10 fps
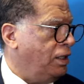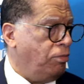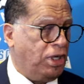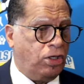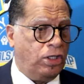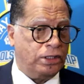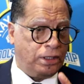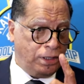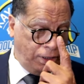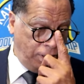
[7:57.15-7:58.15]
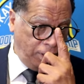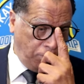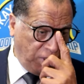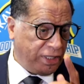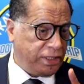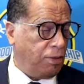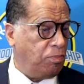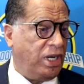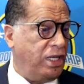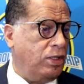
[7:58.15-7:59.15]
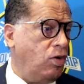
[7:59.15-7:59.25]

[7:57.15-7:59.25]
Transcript: because the PSL plays